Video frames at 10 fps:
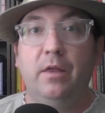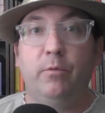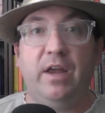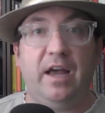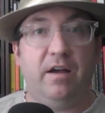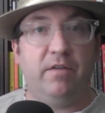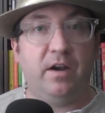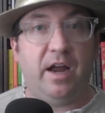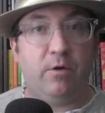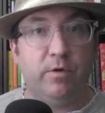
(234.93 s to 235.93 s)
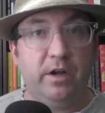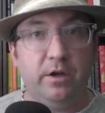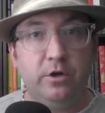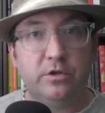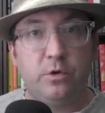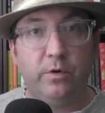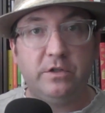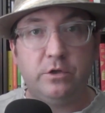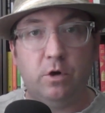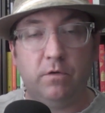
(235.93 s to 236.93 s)
We have Nyria, who is going
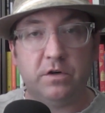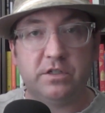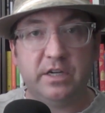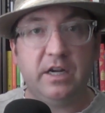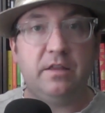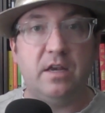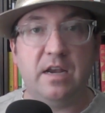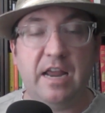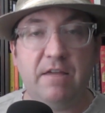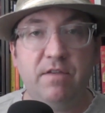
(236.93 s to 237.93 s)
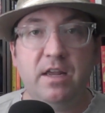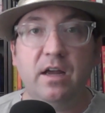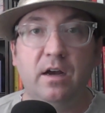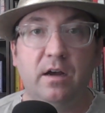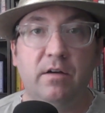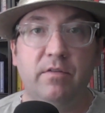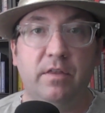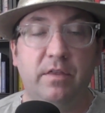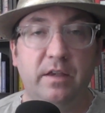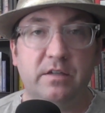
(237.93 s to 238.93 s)
to oversee the navy
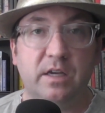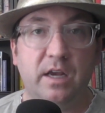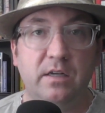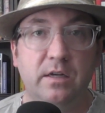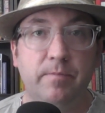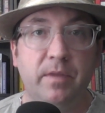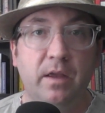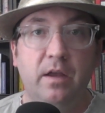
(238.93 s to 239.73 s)
of this kingdom.